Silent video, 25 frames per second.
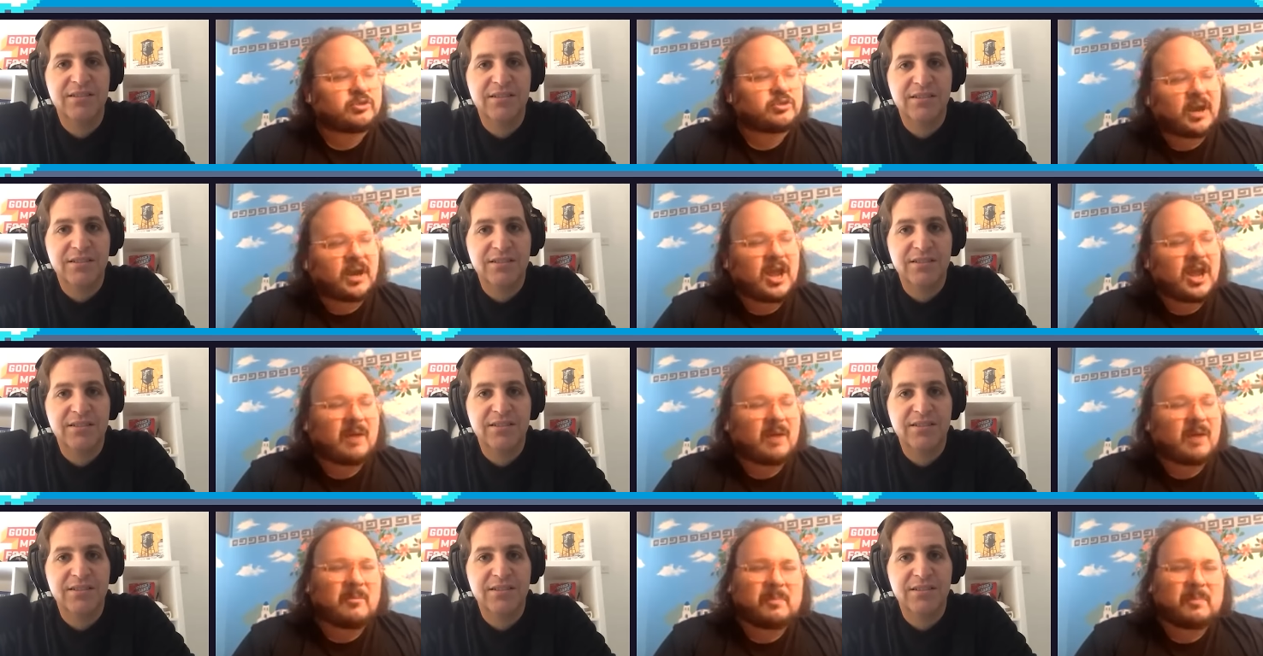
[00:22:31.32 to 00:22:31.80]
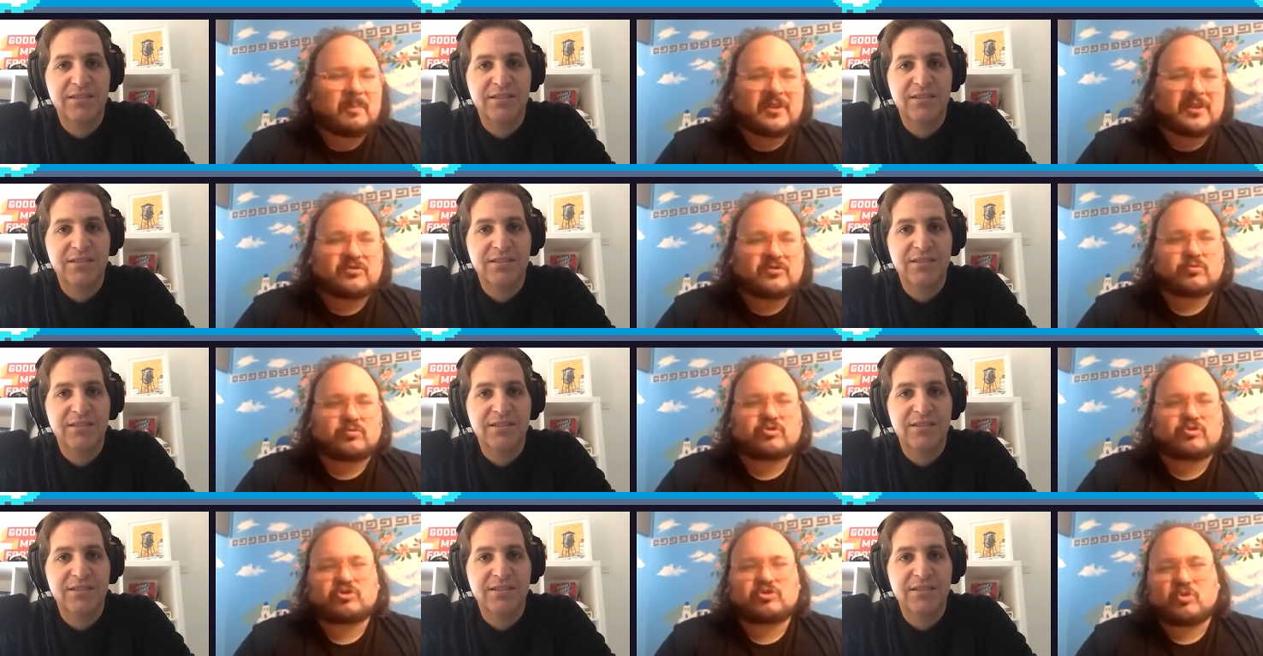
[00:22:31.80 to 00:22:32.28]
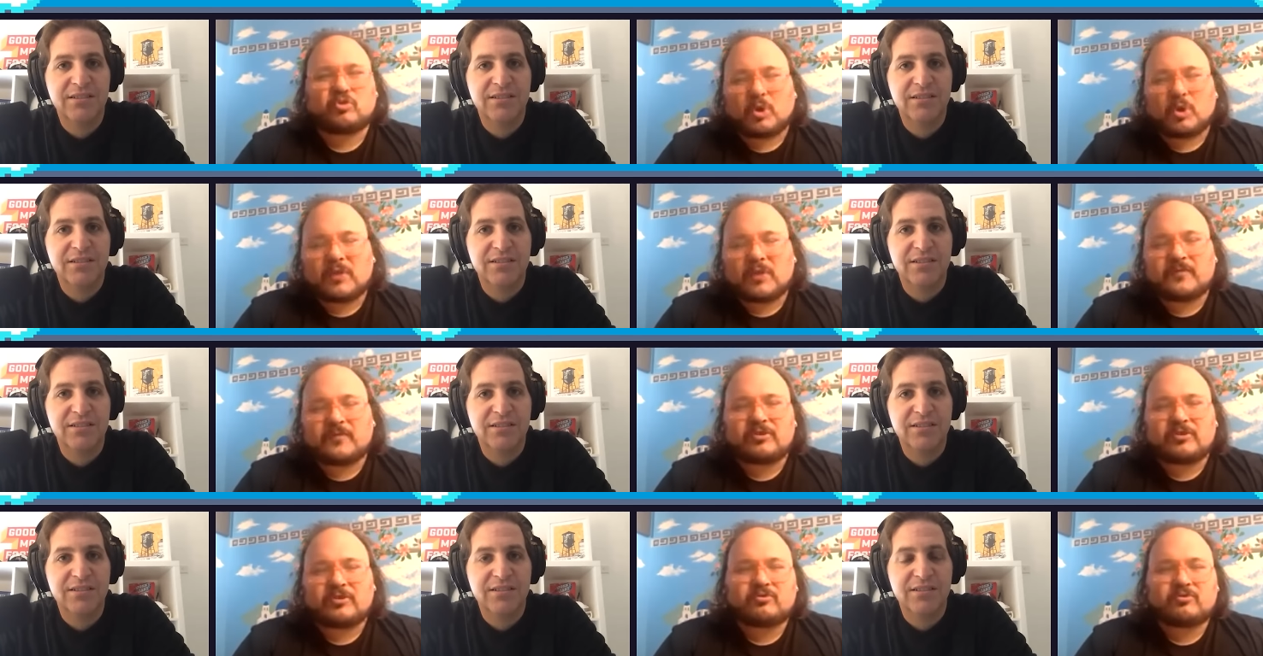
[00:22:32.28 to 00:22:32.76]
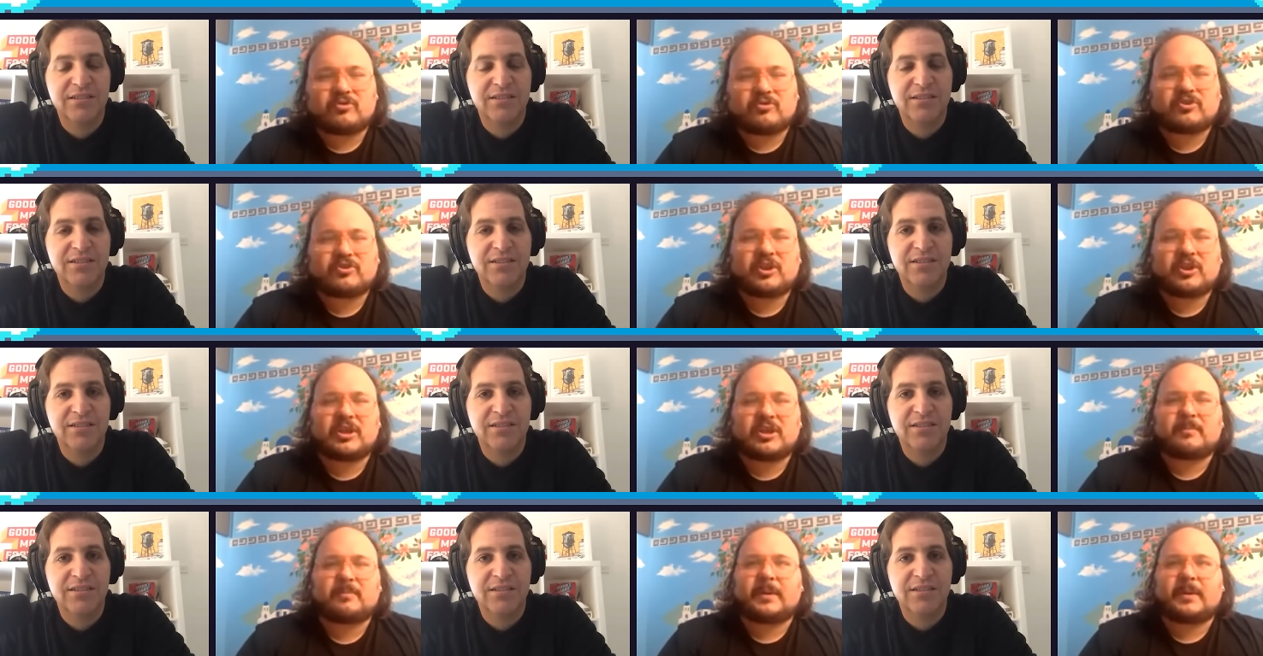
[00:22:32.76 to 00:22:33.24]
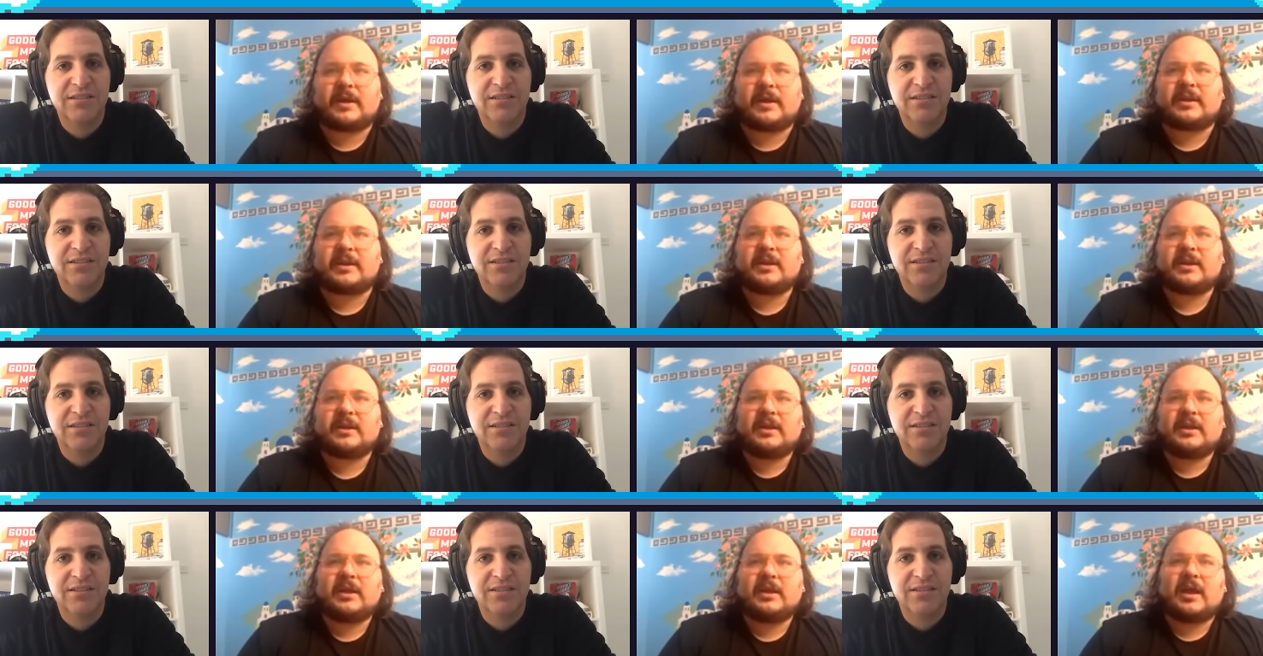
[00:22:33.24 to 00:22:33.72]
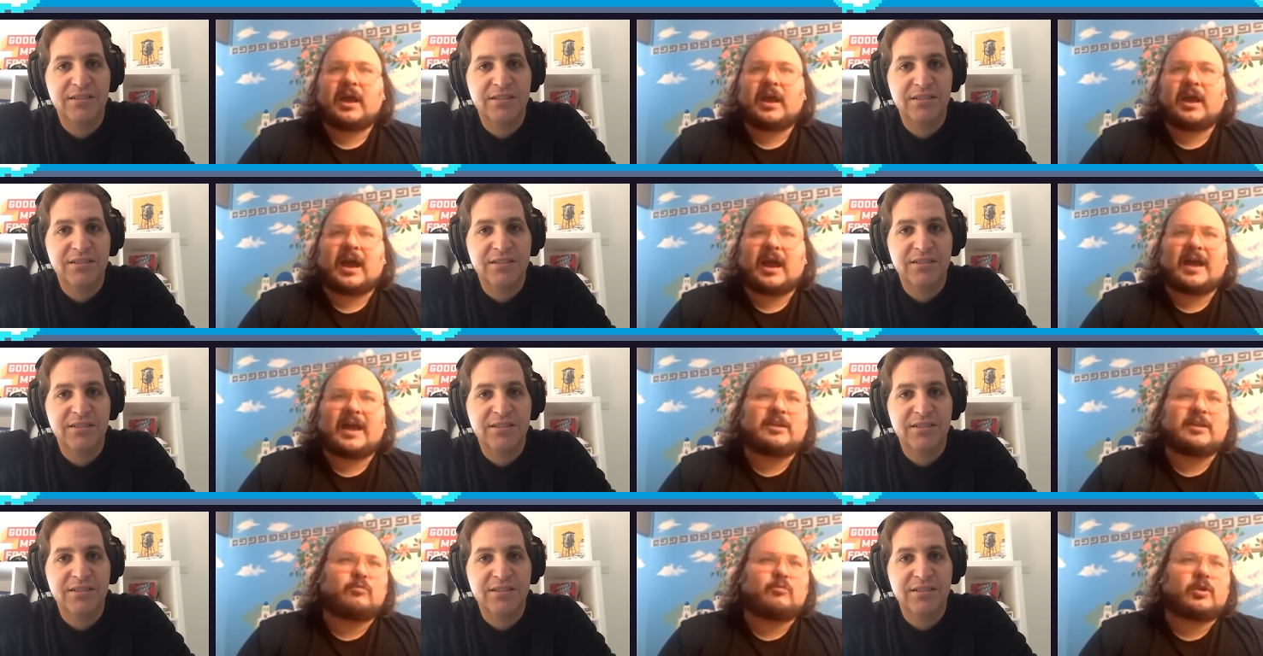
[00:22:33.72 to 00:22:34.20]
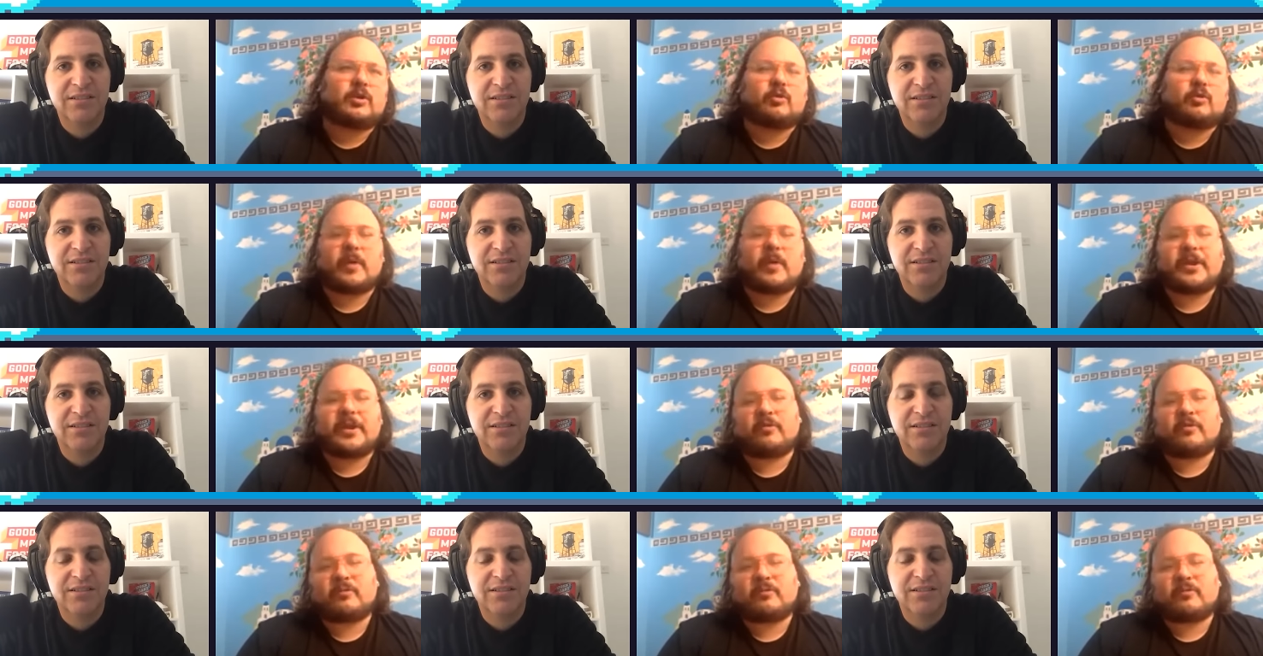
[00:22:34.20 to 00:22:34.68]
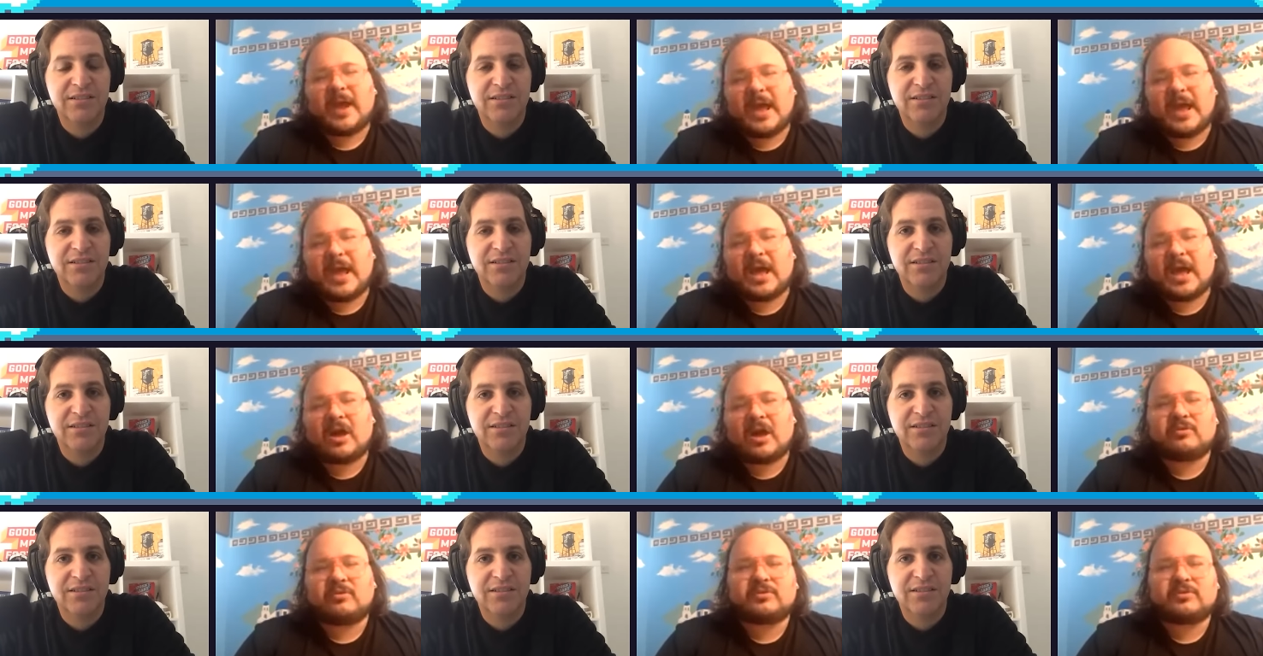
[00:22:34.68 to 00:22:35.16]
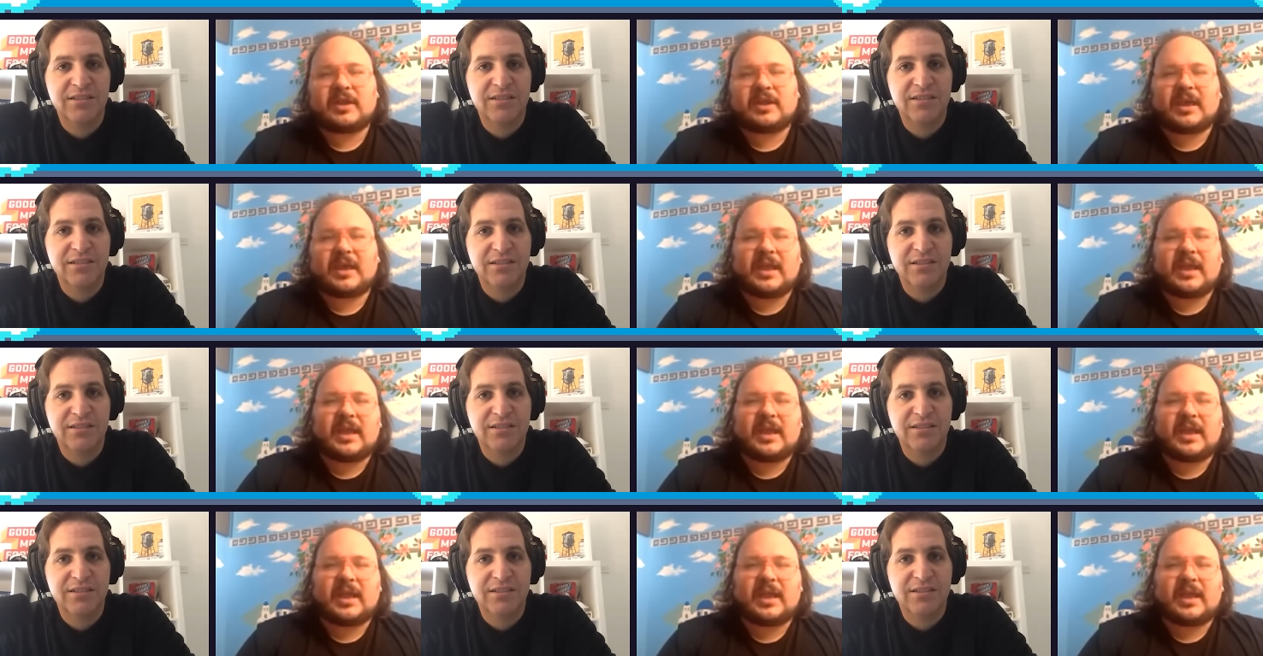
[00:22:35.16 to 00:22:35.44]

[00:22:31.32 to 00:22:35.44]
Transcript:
Speaker 1: a couple places were sort of interested, but I didn't want to wait around.